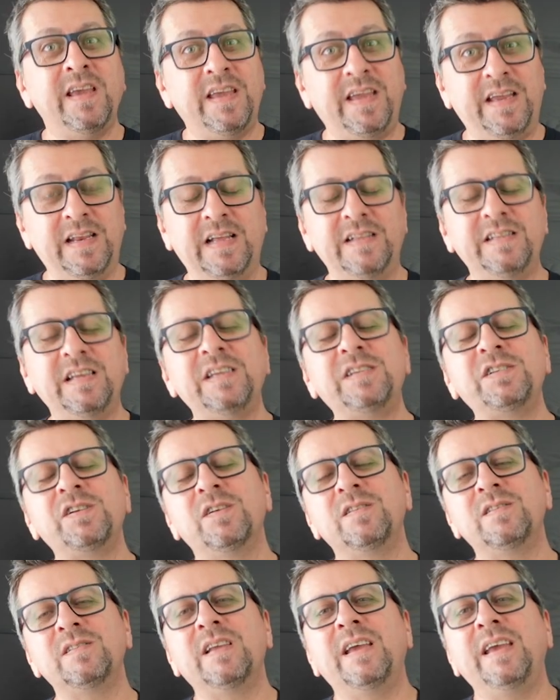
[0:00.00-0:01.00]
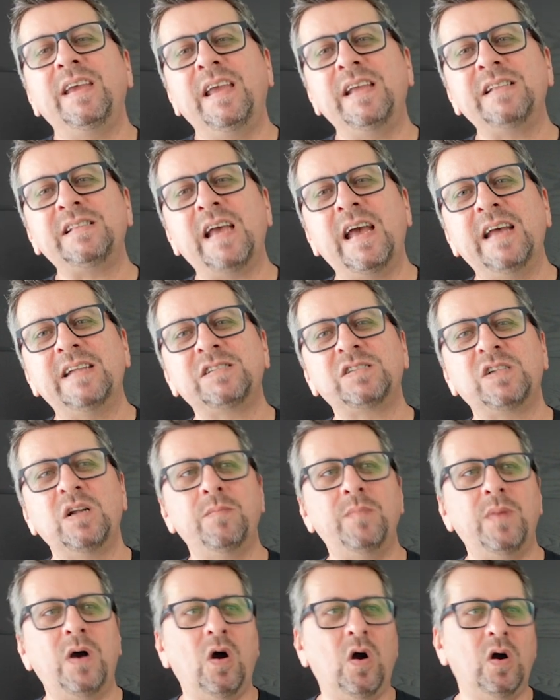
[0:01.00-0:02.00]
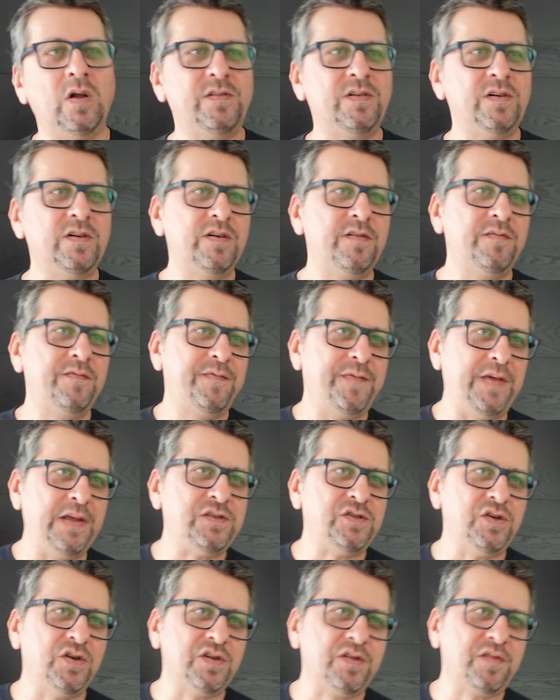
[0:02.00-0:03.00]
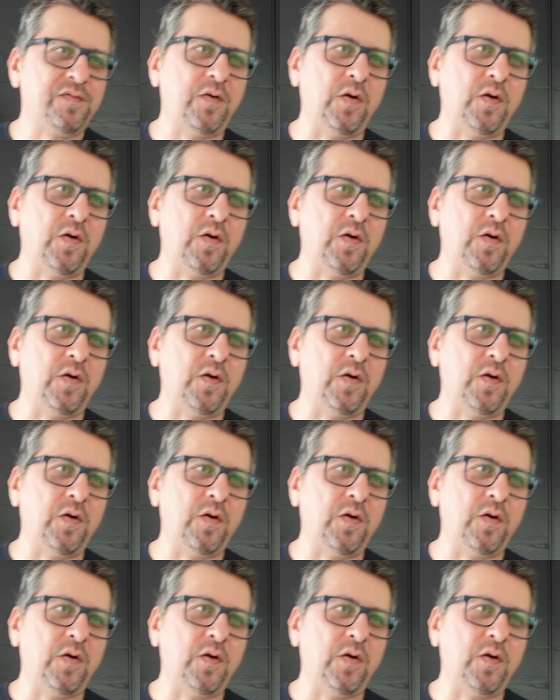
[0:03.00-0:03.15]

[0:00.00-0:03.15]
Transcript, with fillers: In addition, it has some other features.